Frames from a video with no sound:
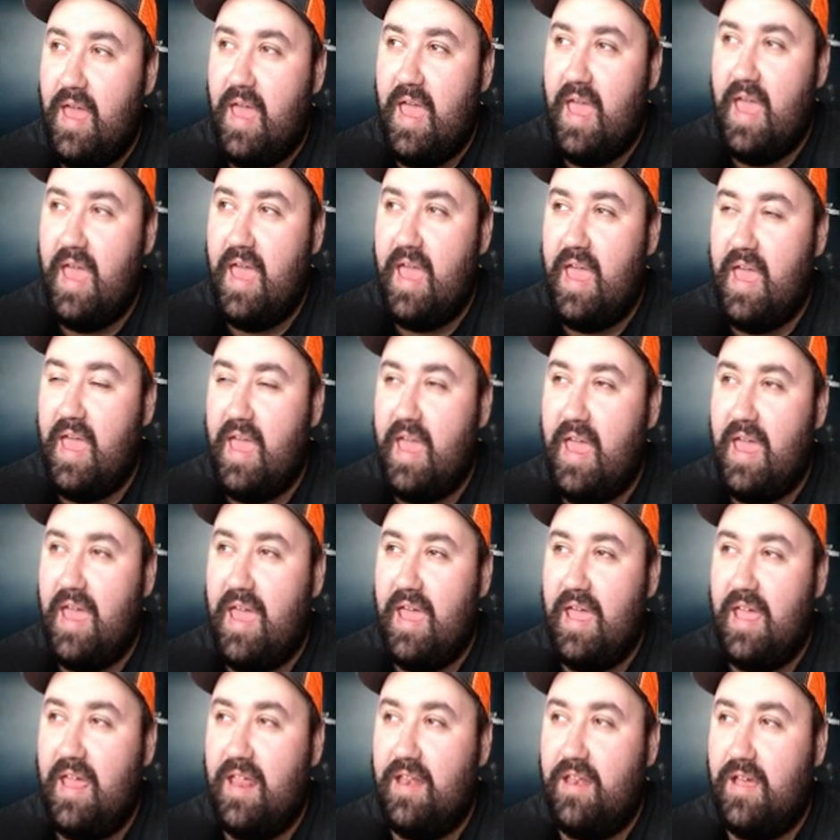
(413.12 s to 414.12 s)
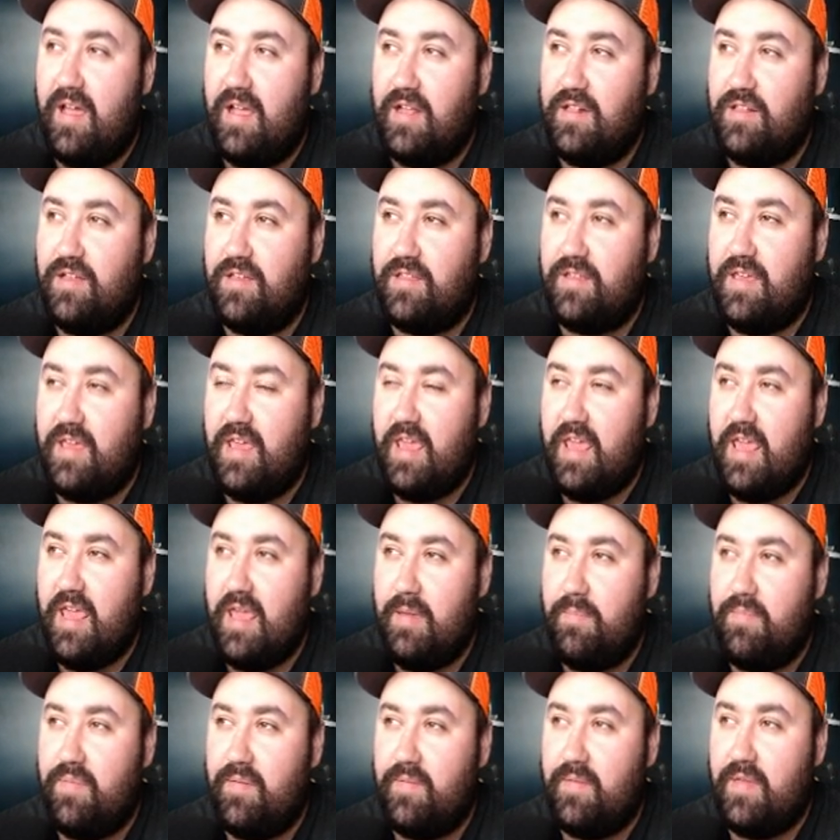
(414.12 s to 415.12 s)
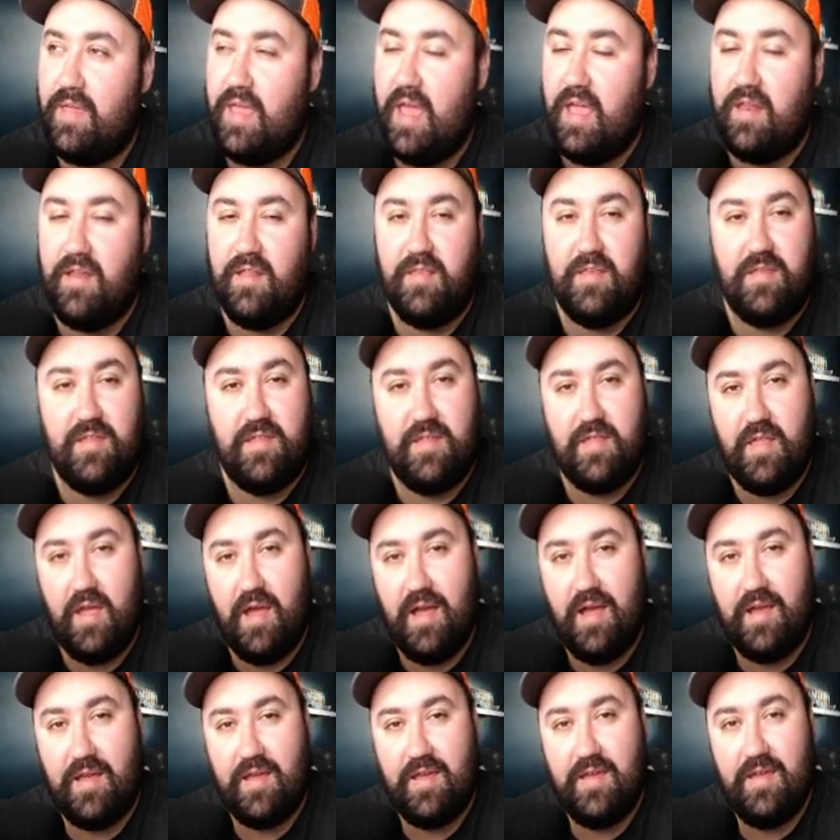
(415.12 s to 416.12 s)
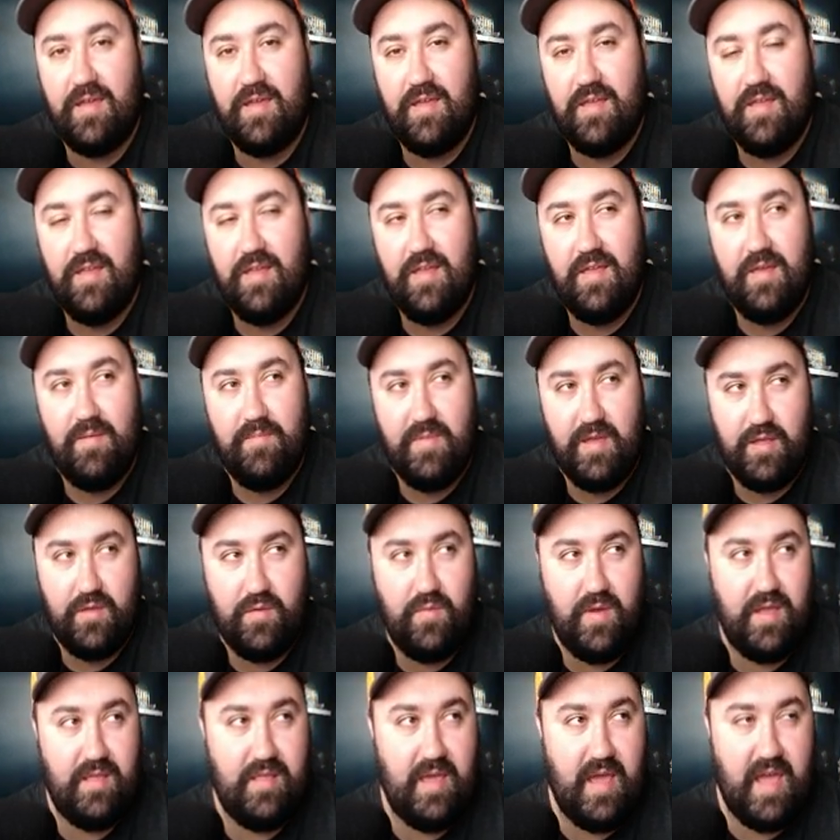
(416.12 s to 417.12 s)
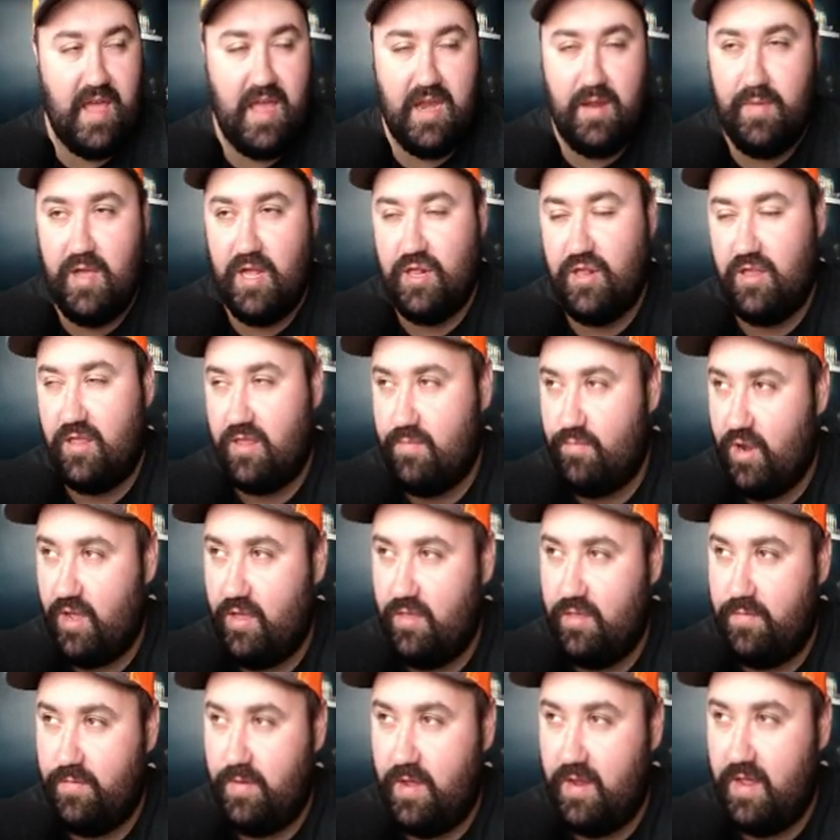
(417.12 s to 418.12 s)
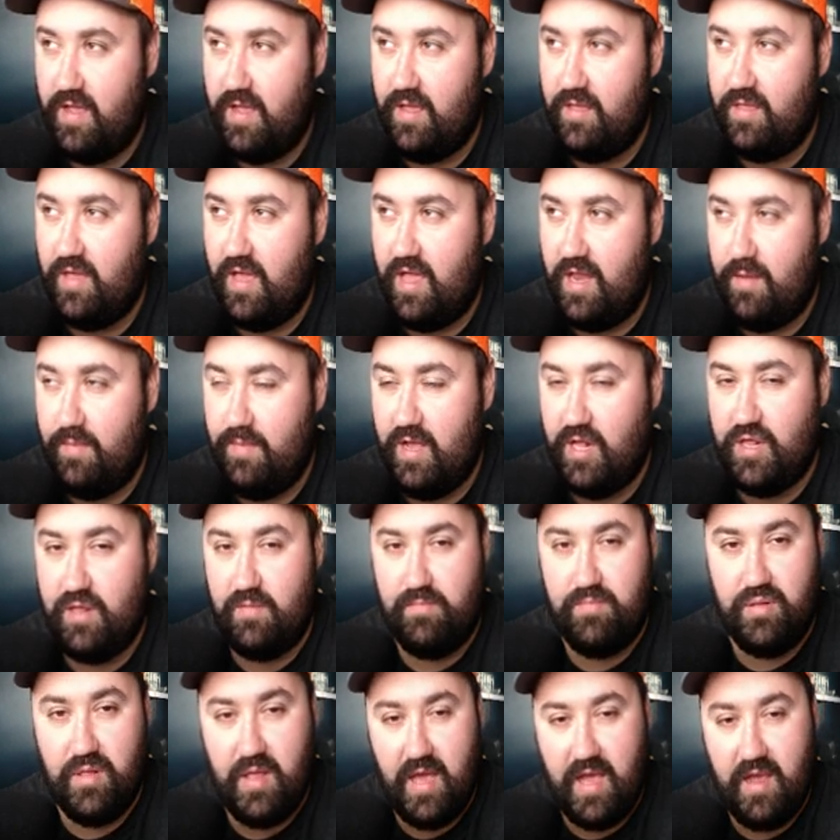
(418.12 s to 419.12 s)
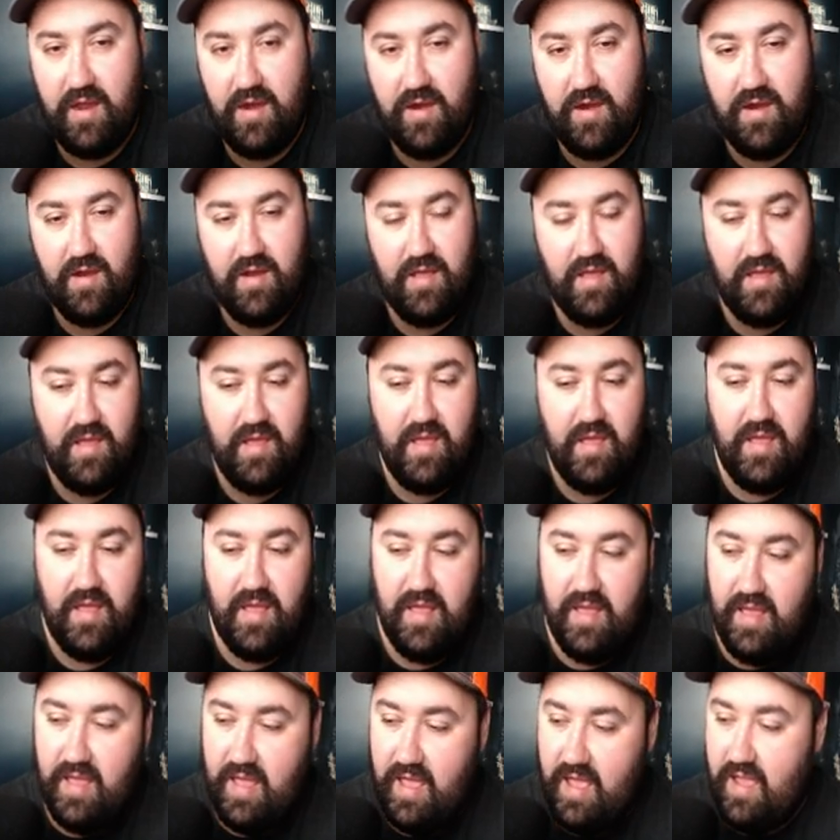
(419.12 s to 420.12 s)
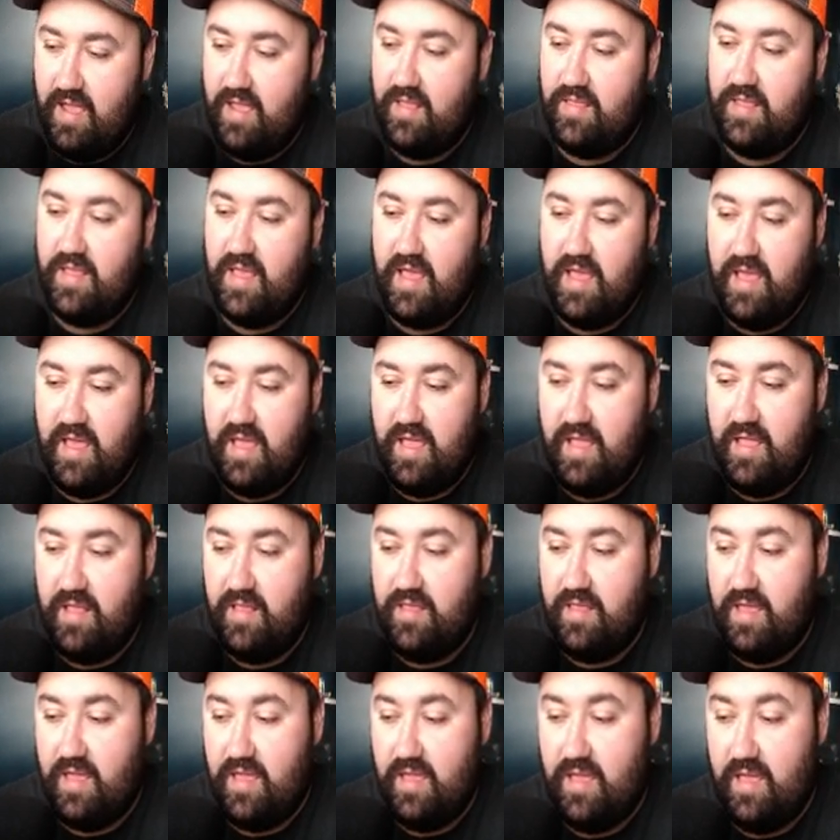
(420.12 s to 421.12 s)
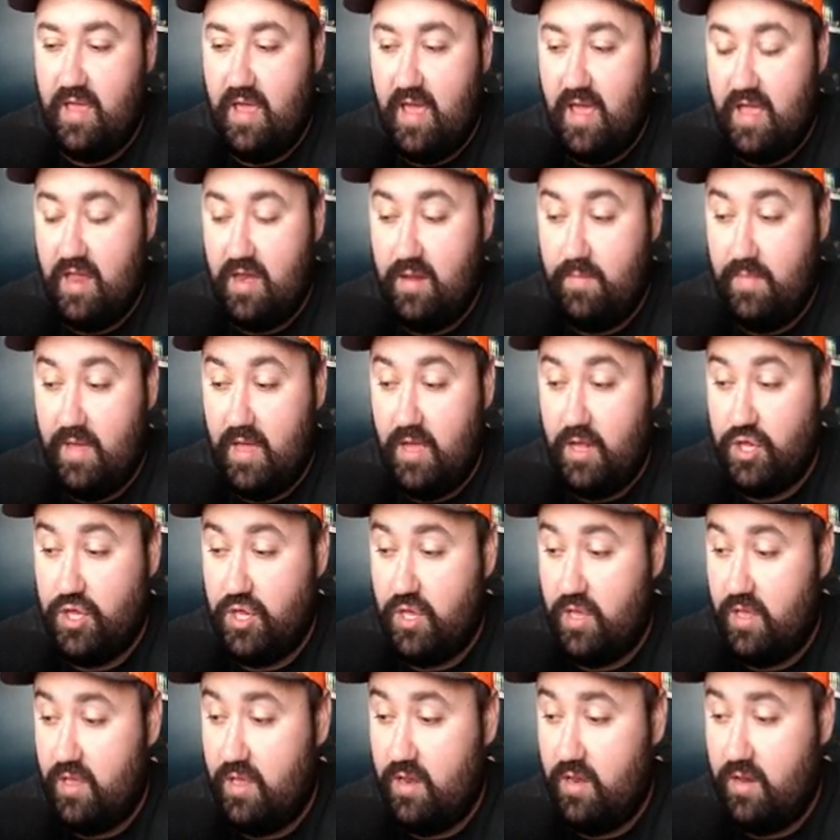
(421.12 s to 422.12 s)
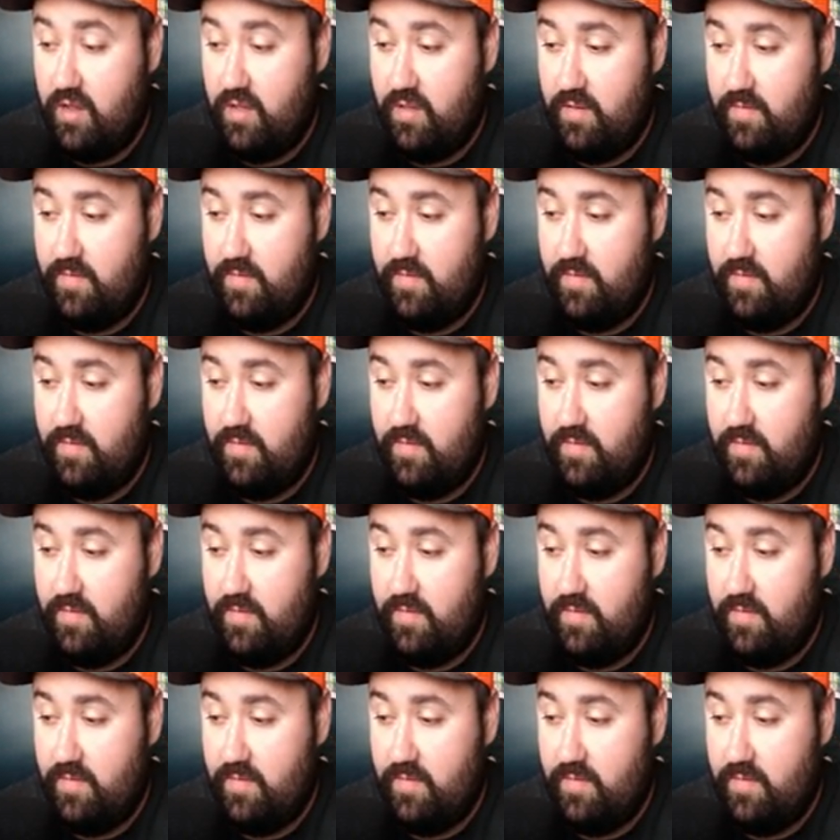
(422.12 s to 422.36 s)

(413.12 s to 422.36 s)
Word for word: and I just keep getting stuck between the animation sprite 3D, the animation player, and then the animation.